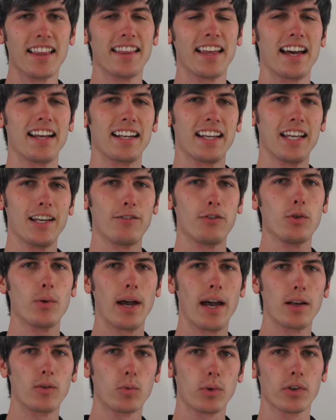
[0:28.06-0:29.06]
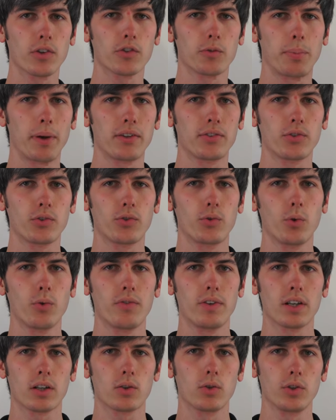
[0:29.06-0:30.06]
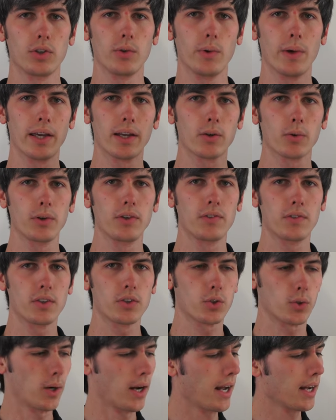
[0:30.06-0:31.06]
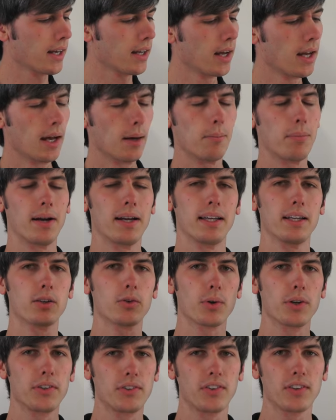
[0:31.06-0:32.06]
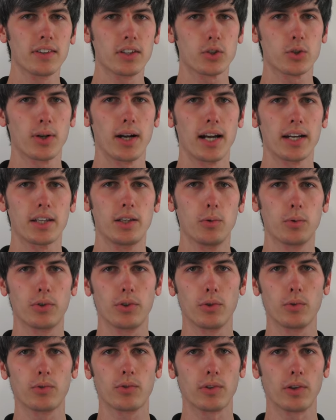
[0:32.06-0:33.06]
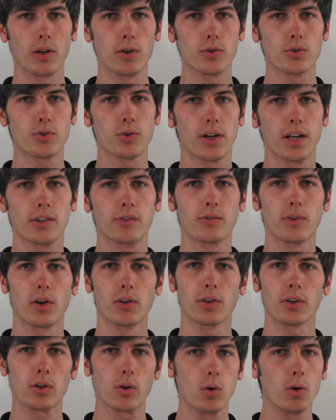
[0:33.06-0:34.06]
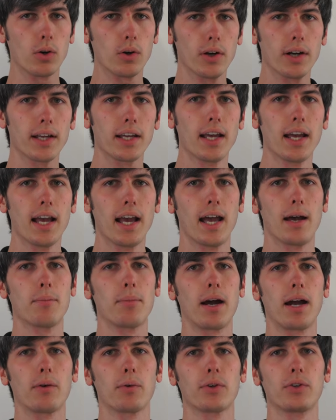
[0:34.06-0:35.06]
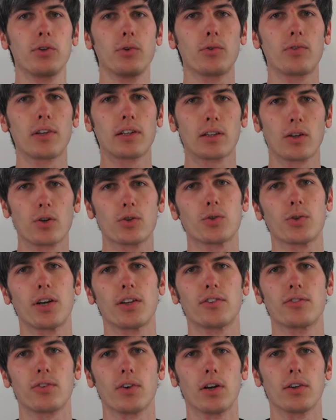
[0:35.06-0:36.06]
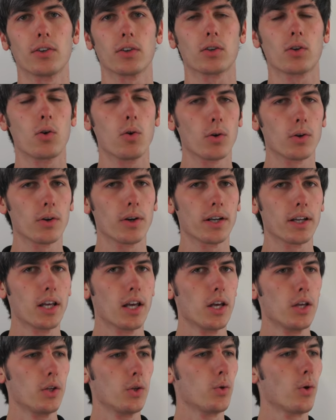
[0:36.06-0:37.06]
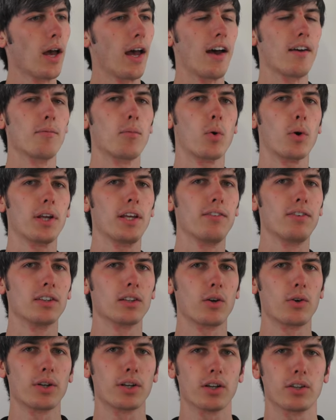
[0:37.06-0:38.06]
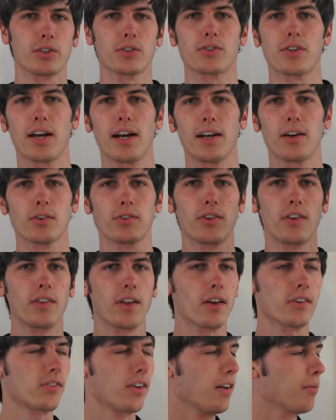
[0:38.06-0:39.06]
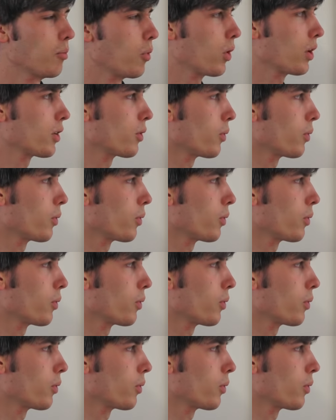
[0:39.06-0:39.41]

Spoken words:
that if you add wheel spacers to a vehicle, you increase the track. By increasing the track, you reduce load transfer under cornering, and by reducing load transfer under cornering, you have more even loading on your tires and thus have more